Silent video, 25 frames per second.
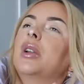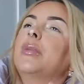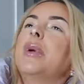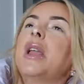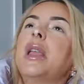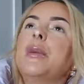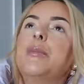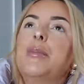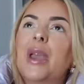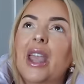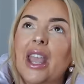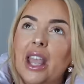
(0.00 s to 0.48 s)
want to
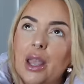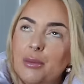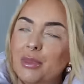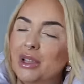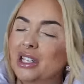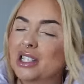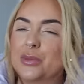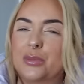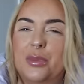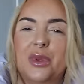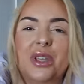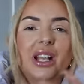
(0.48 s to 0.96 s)
pay
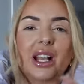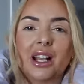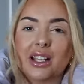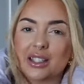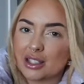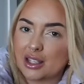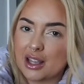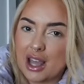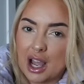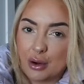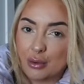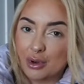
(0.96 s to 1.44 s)
payments
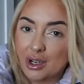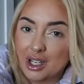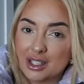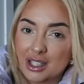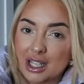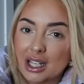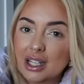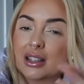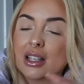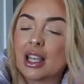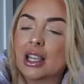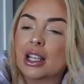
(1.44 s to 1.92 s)
because of that
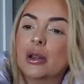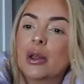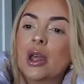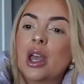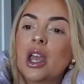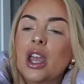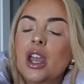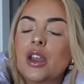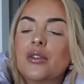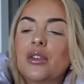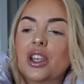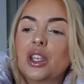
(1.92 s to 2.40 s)
reason. Like
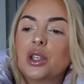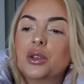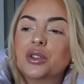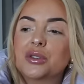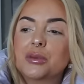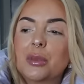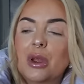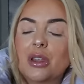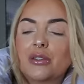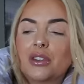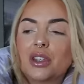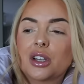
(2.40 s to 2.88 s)
if I
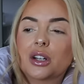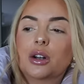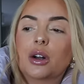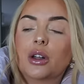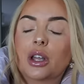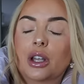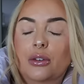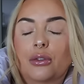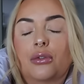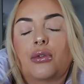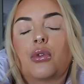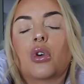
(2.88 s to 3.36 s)
use my
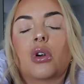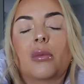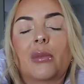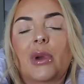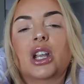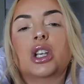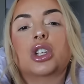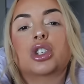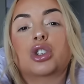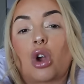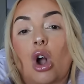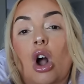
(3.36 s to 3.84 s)
vehicle like for
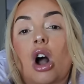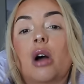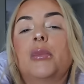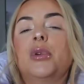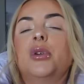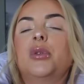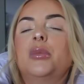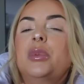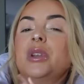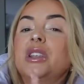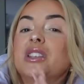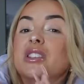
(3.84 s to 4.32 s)
my job,
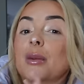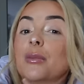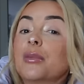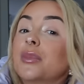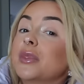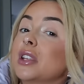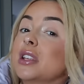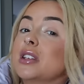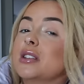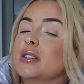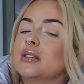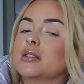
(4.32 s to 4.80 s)
it would be
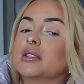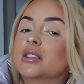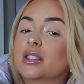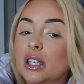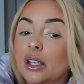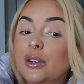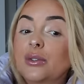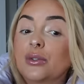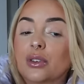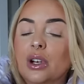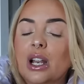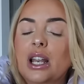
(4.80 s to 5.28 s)
something
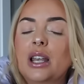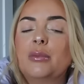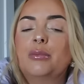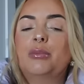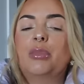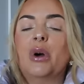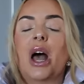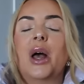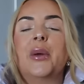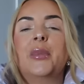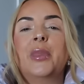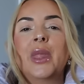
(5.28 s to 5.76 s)

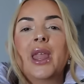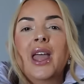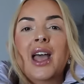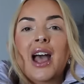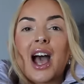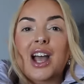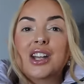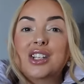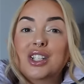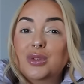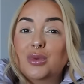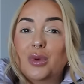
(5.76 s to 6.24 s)
different. But
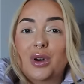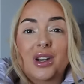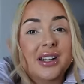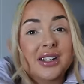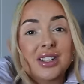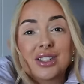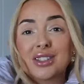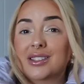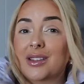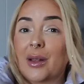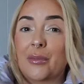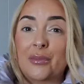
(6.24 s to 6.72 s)
I just
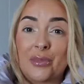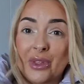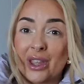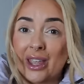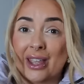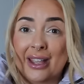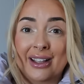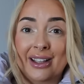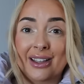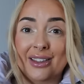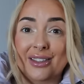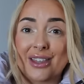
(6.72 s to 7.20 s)
wanted just
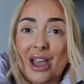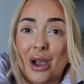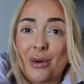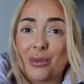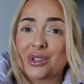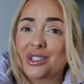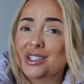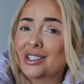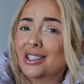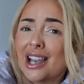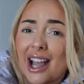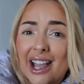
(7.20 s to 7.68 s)
something that
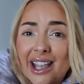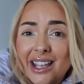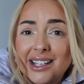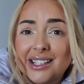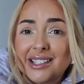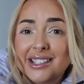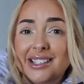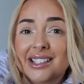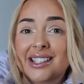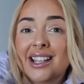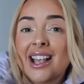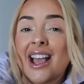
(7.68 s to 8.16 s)
was
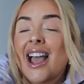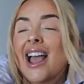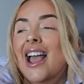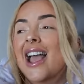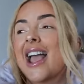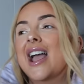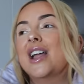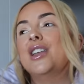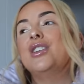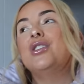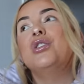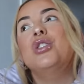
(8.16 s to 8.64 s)
nice
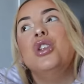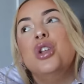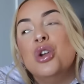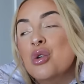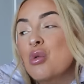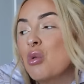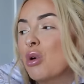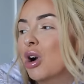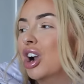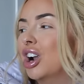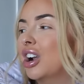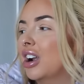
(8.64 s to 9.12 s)
and
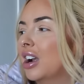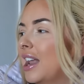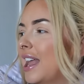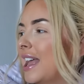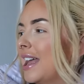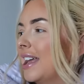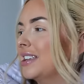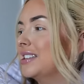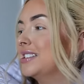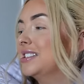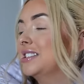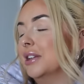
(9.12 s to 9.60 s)
newer
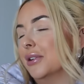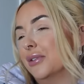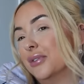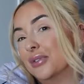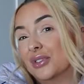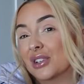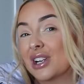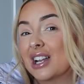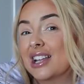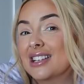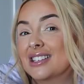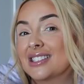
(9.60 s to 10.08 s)
and
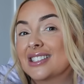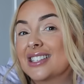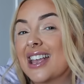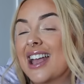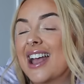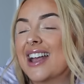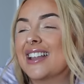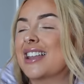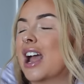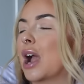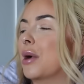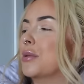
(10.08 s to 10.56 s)
different.
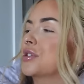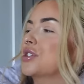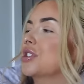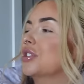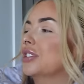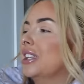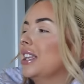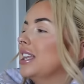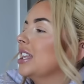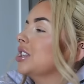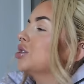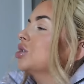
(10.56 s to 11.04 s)
And I was
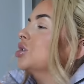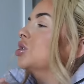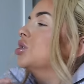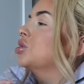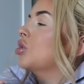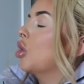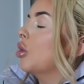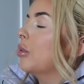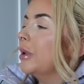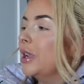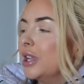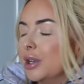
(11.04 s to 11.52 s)
looking at
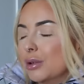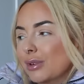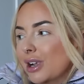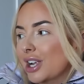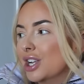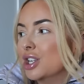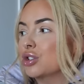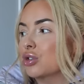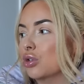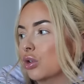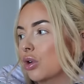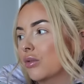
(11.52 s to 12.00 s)
so many
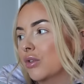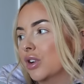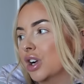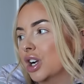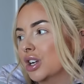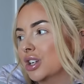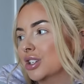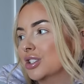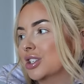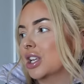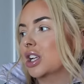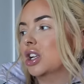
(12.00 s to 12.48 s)
Range
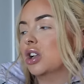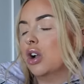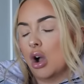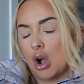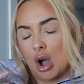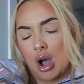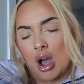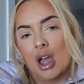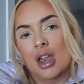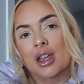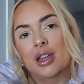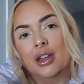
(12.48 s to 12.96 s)
Rovers like
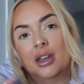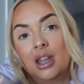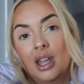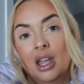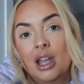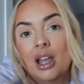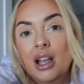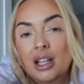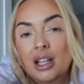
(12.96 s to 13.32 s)
on